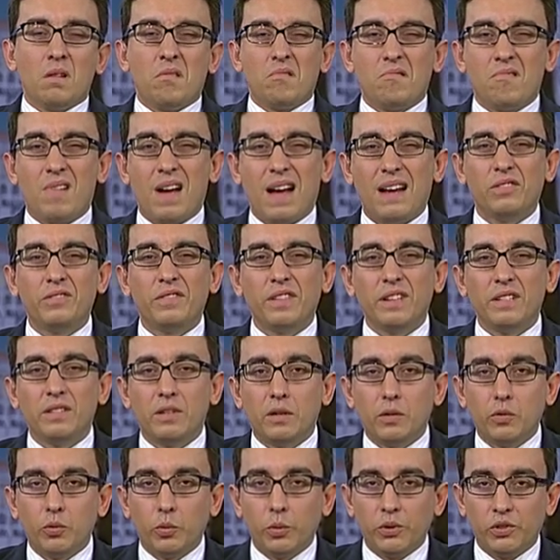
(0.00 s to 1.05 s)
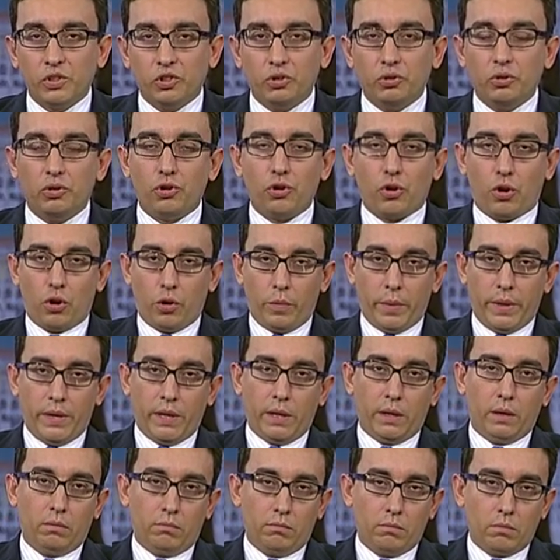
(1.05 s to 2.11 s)
I don't think there was
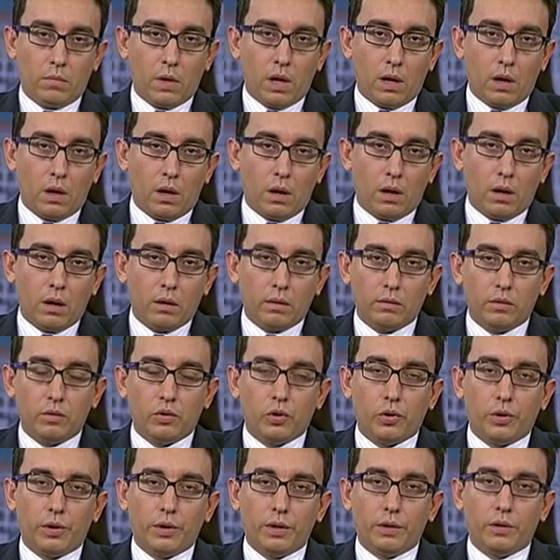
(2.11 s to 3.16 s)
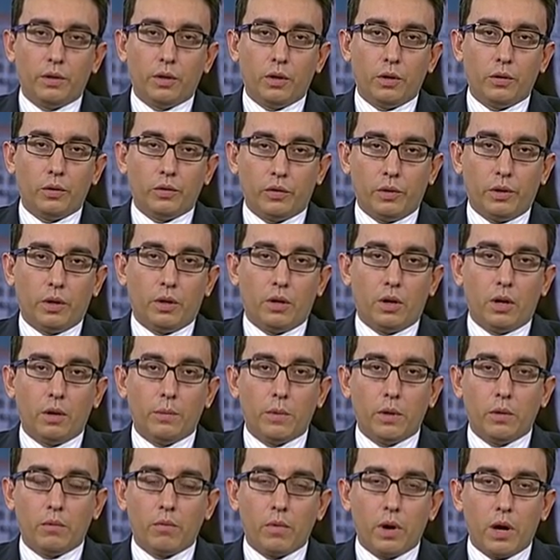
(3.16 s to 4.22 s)
Germany turning the Eurozone
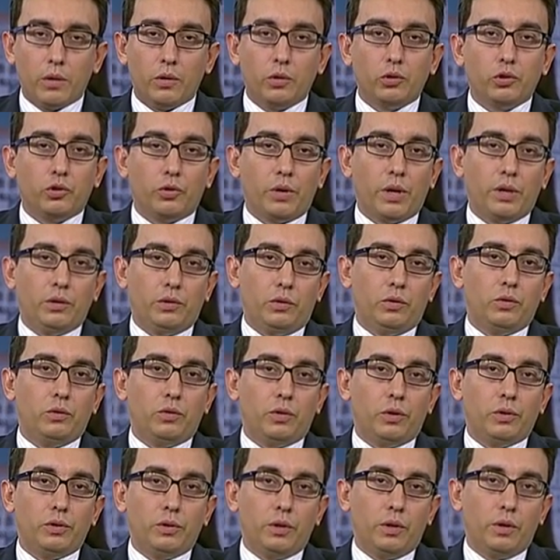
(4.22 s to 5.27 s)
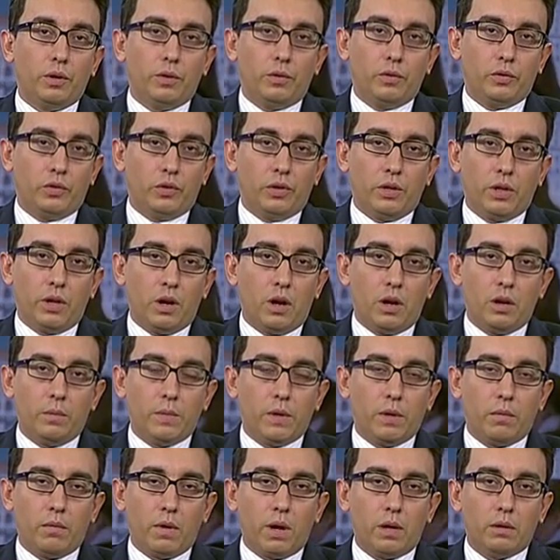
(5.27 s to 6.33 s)
economy around or trying to turn the Eurozone
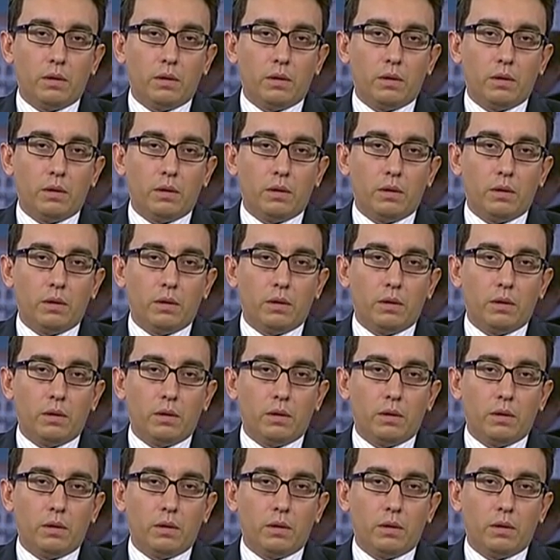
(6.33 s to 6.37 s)
economy around.